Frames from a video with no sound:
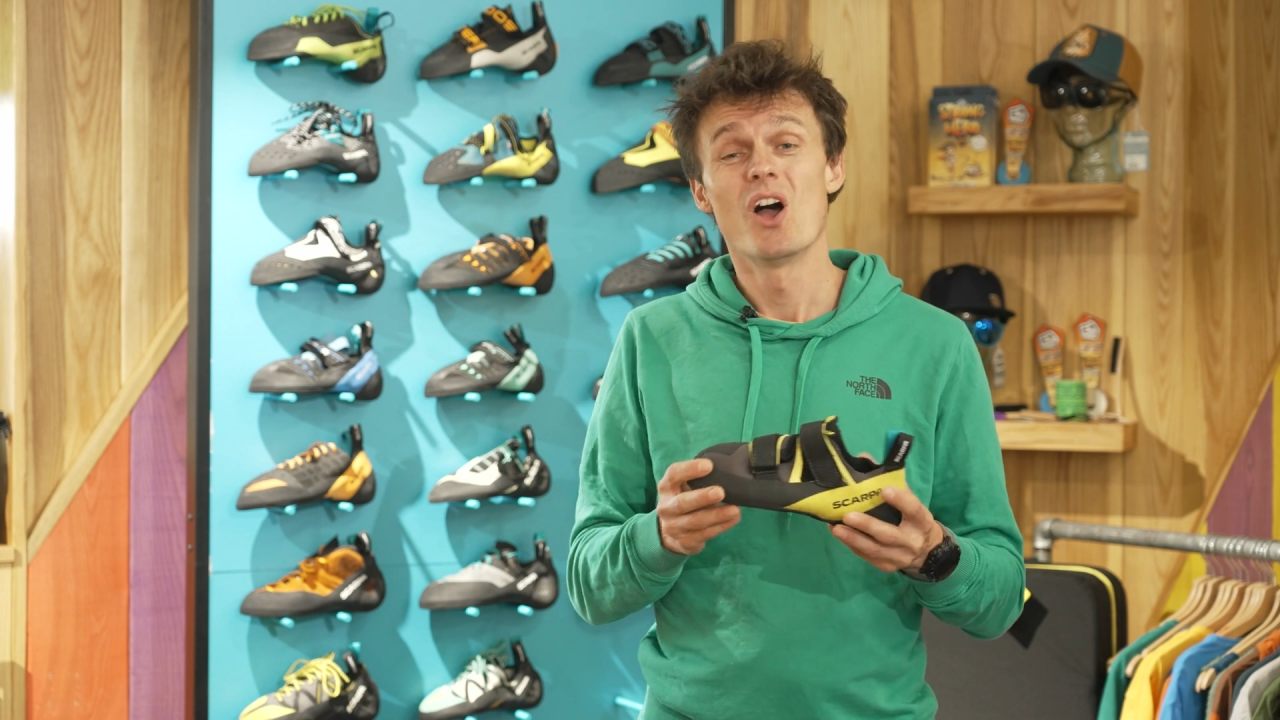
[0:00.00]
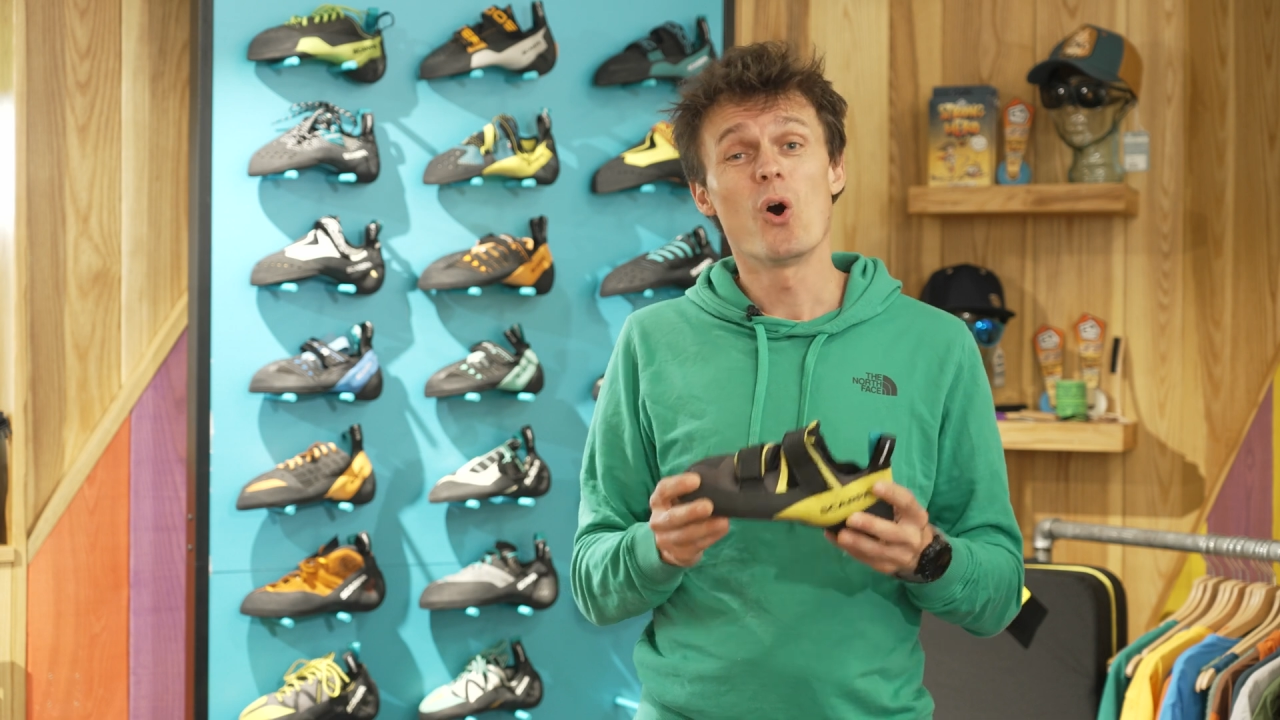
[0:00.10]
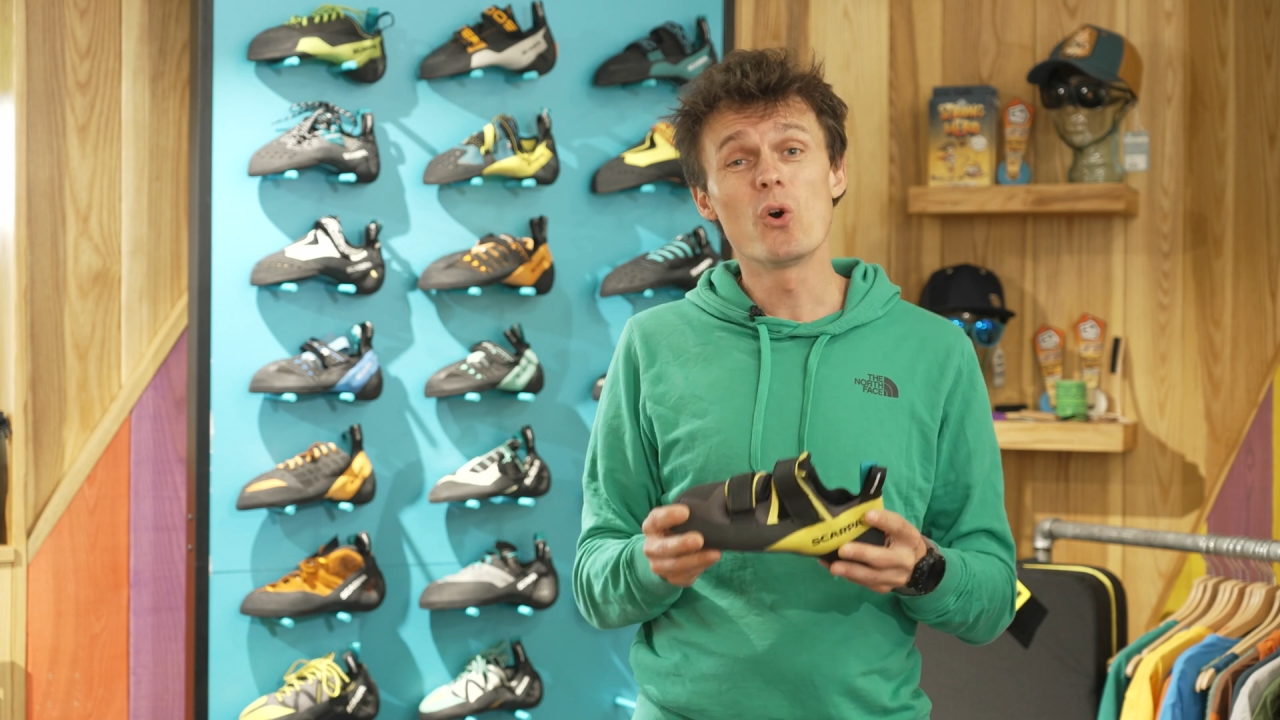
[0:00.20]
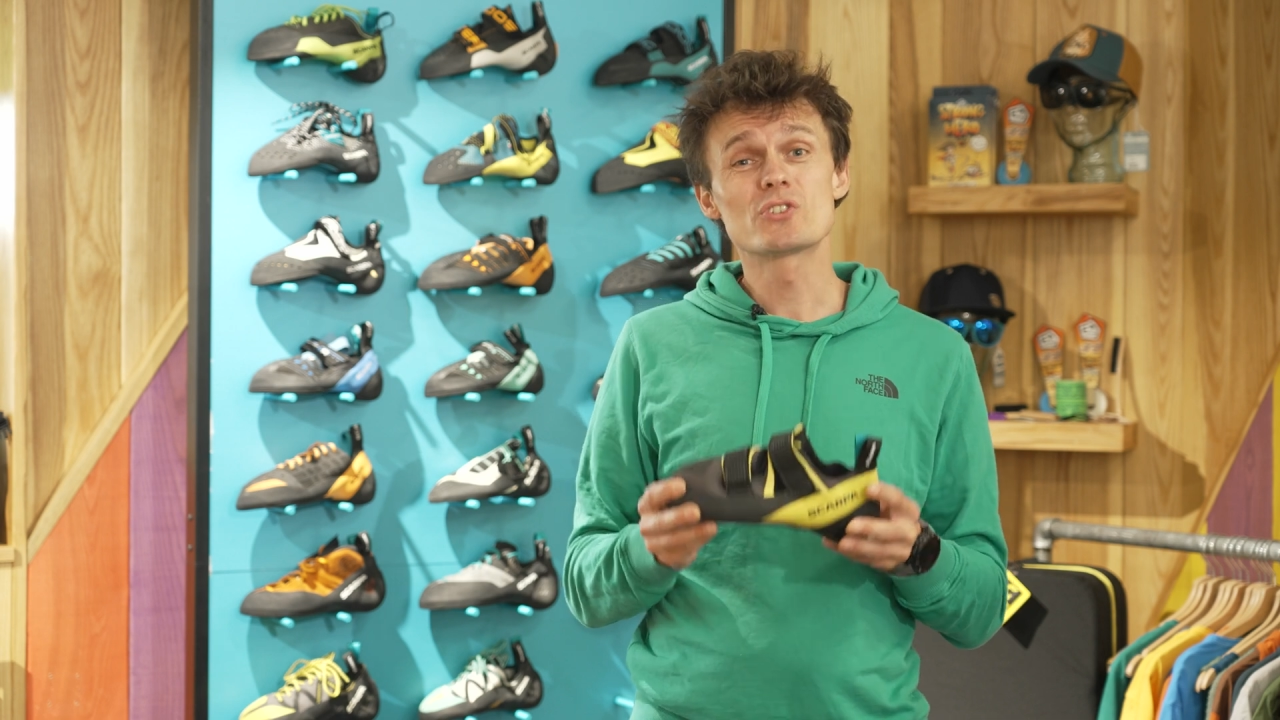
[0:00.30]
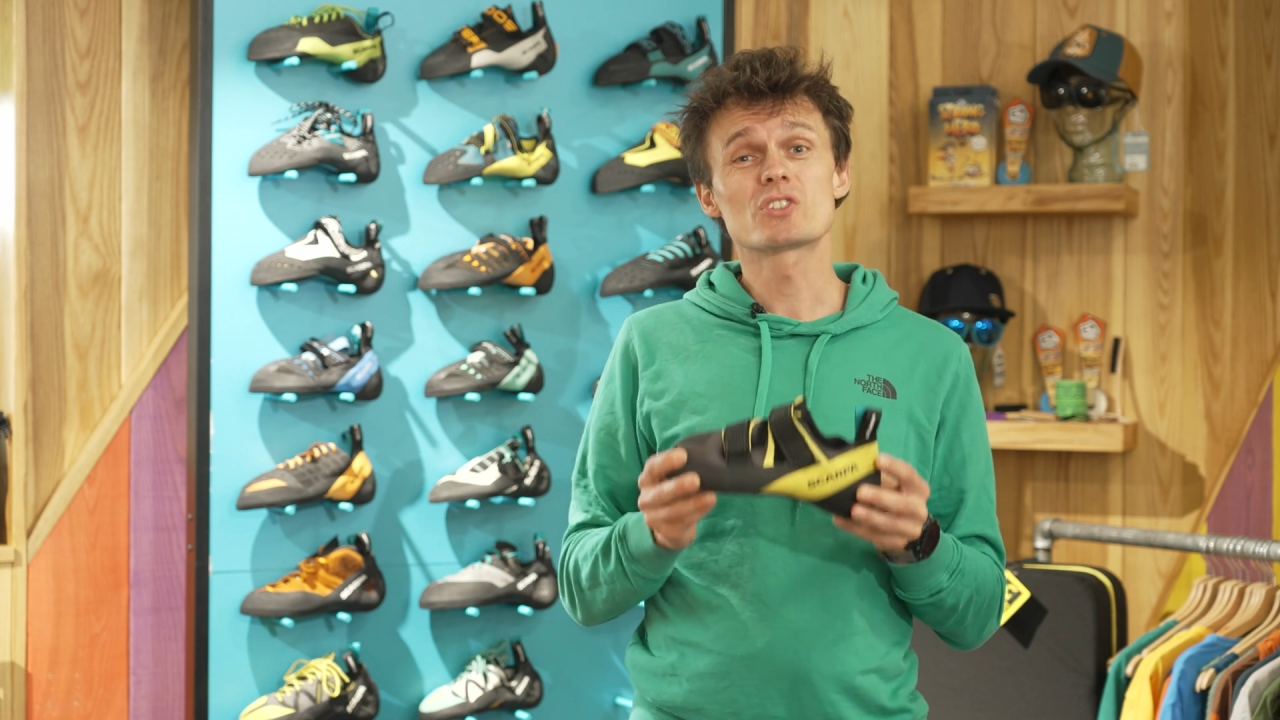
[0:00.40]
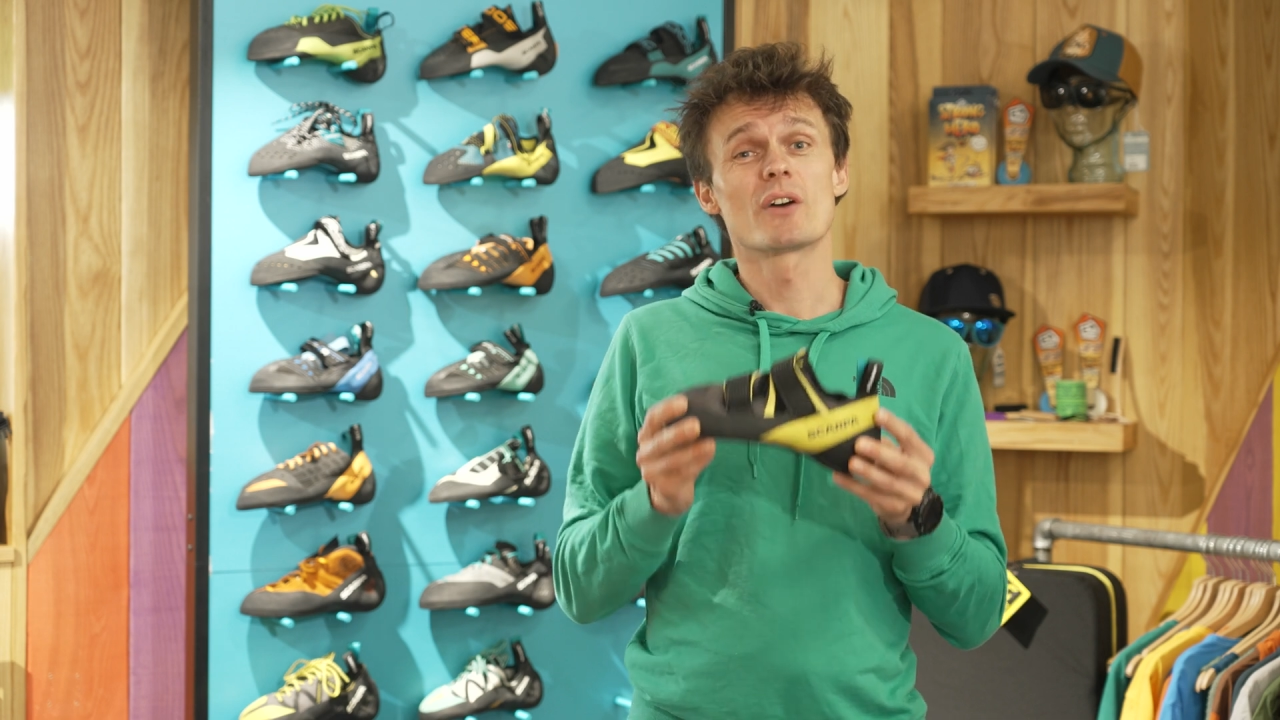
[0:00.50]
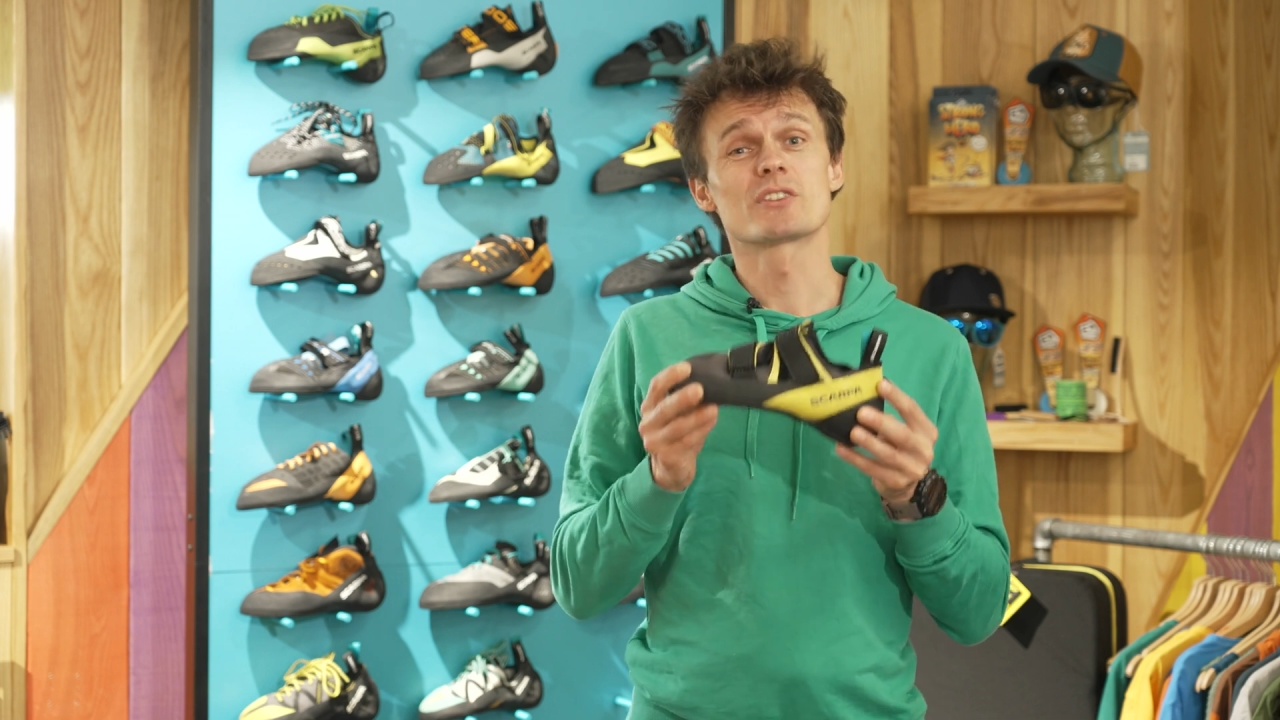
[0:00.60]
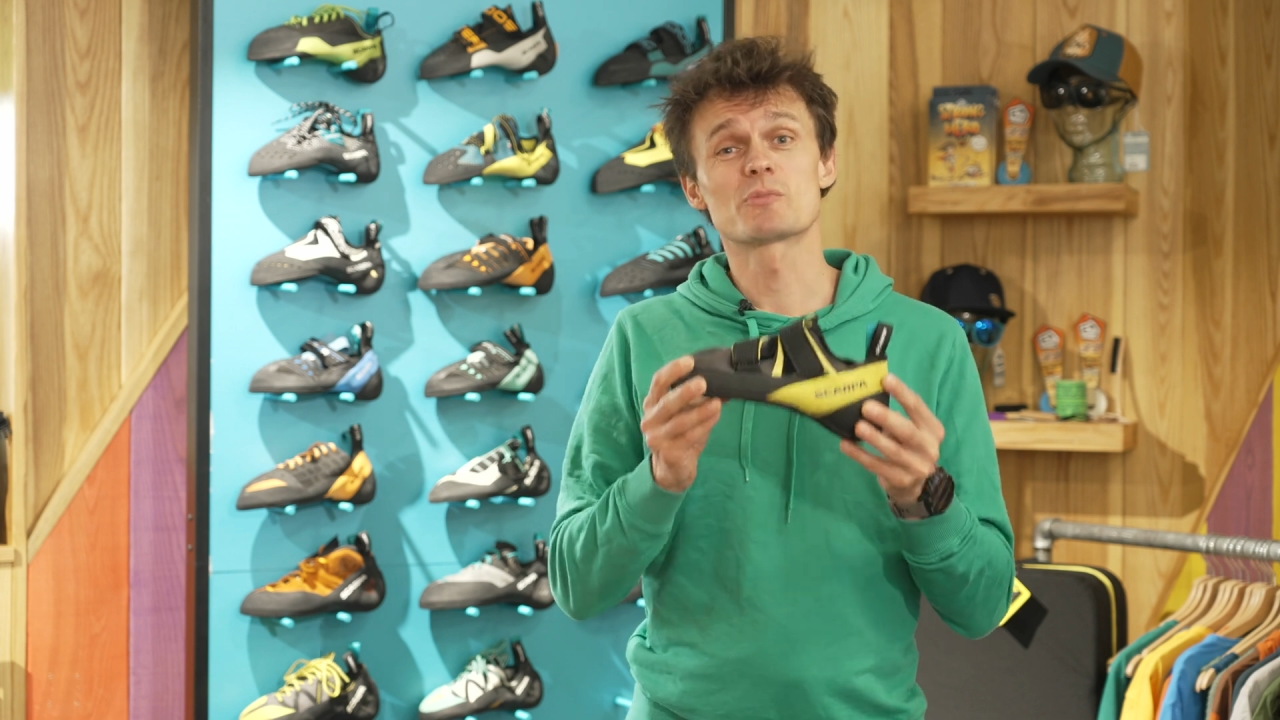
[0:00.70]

or just going